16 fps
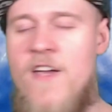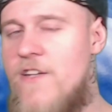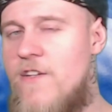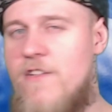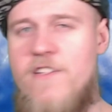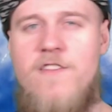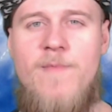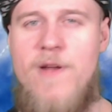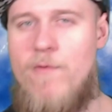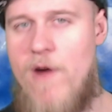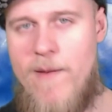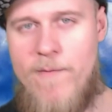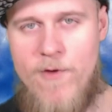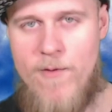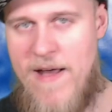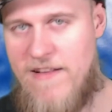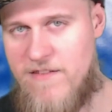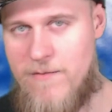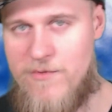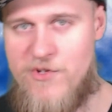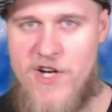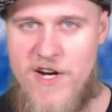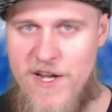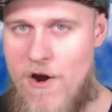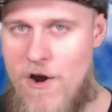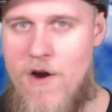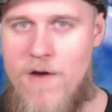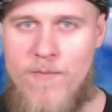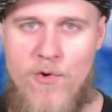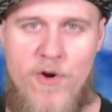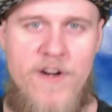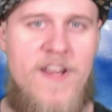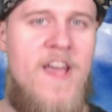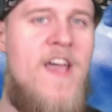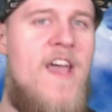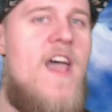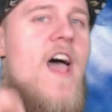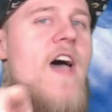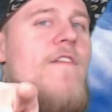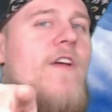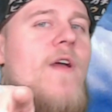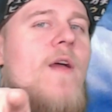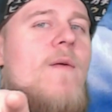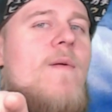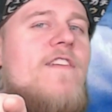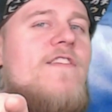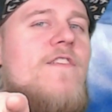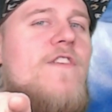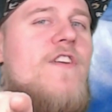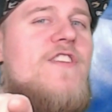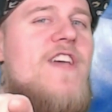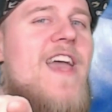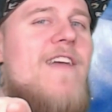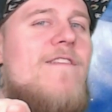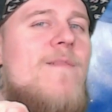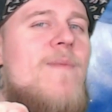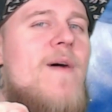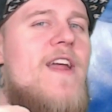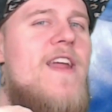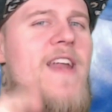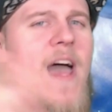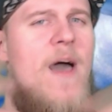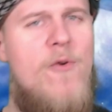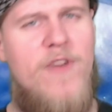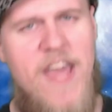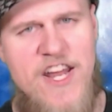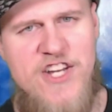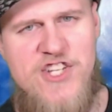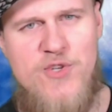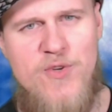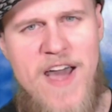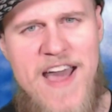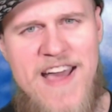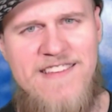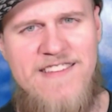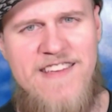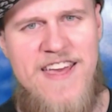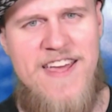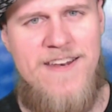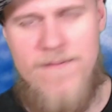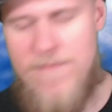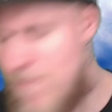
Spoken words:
listen to me ramble about some shiny cardboard. Have a great rest of your day, everybody. Now we'll catch you guys in